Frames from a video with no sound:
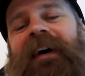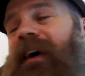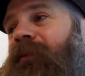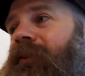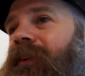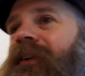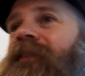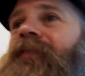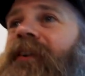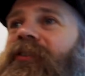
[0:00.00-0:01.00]
I am going to
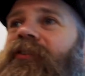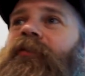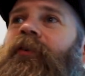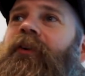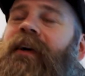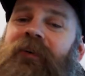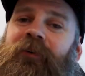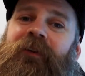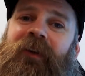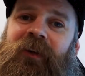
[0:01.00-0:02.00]
finish this vlog, get it
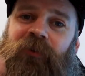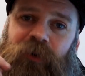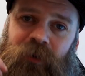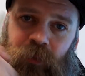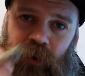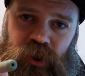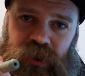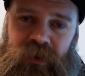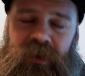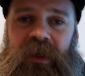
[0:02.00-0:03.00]
online so you can watch it.